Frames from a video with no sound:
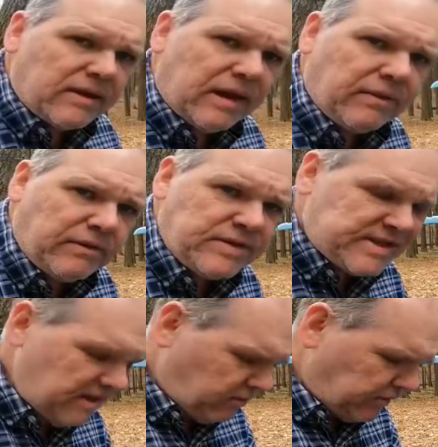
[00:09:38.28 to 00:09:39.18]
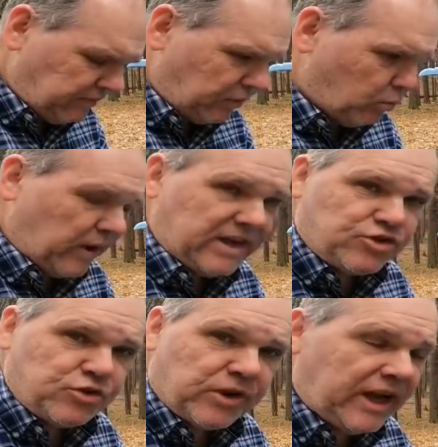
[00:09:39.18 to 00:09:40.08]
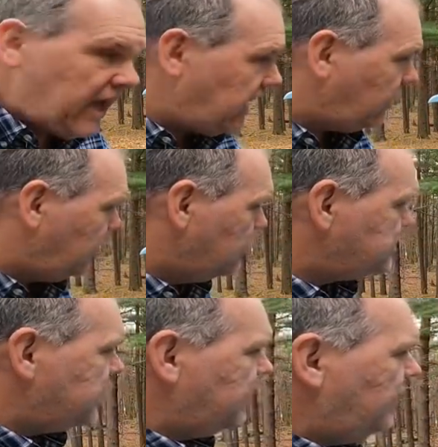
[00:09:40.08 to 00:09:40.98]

Now there's several different ways you could hang clothes in here.